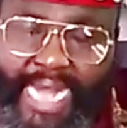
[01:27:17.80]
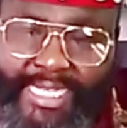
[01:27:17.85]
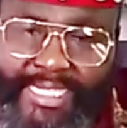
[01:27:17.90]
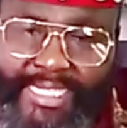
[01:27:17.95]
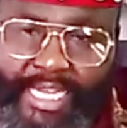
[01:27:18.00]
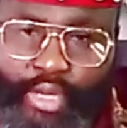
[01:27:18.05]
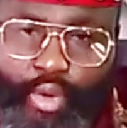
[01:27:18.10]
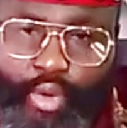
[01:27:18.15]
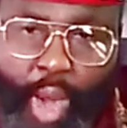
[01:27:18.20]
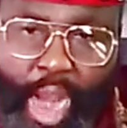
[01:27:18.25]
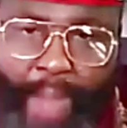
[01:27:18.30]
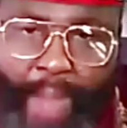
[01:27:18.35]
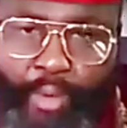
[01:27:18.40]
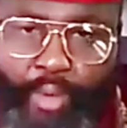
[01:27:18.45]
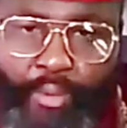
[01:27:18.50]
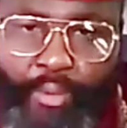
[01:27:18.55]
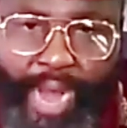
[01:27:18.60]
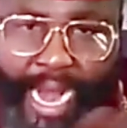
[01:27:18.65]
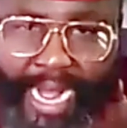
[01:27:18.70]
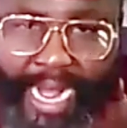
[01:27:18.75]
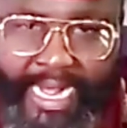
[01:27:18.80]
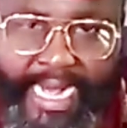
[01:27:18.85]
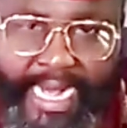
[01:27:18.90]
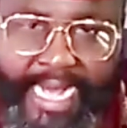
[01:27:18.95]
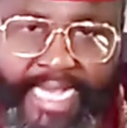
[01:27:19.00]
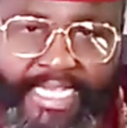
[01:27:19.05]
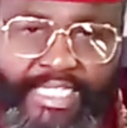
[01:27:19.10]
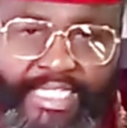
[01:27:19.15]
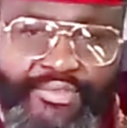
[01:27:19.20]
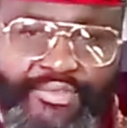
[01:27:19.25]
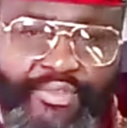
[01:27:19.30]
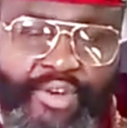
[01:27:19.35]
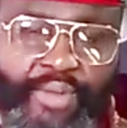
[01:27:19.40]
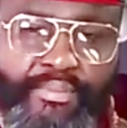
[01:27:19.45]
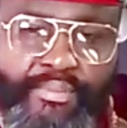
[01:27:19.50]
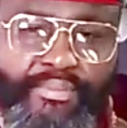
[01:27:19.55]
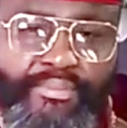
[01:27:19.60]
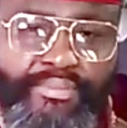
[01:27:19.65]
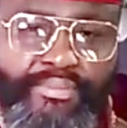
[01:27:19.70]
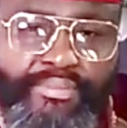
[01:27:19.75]
Abubakar is
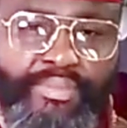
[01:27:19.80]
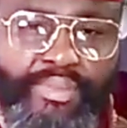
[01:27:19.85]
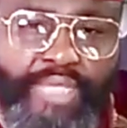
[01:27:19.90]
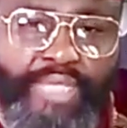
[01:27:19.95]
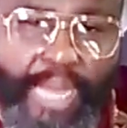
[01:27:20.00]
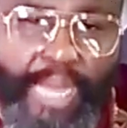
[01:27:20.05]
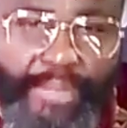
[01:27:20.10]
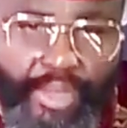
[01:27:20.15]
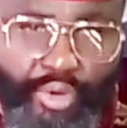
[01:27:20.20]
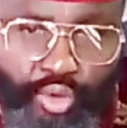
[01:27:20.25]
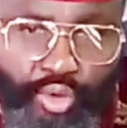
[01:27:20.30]
from Cameroon.